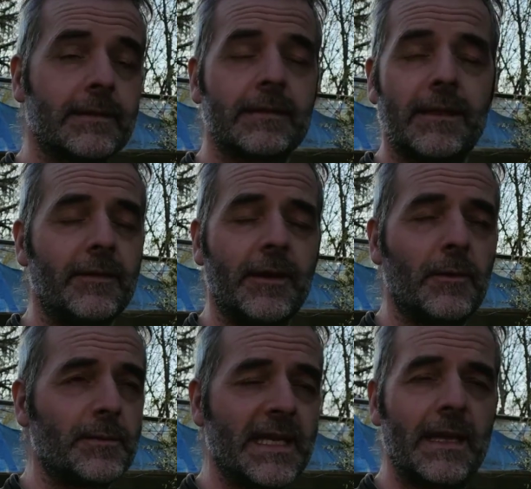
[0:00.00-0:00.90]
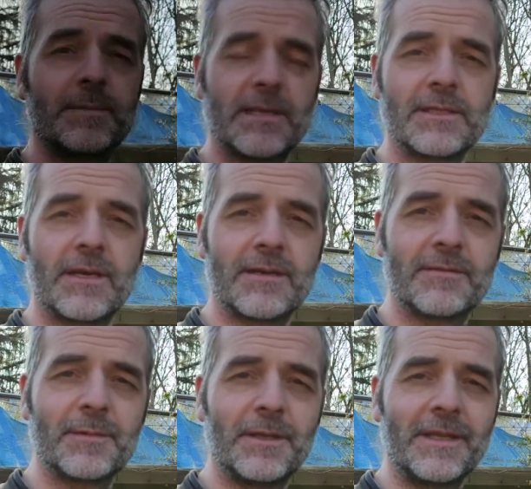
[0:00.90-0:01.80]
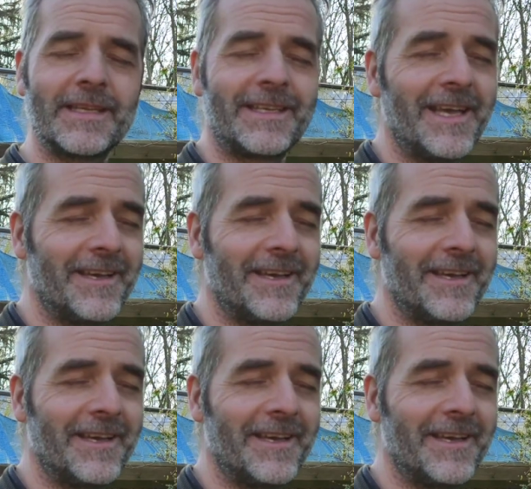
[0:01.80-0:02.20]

don't even know what I'm saying. I'm so tired from cutting it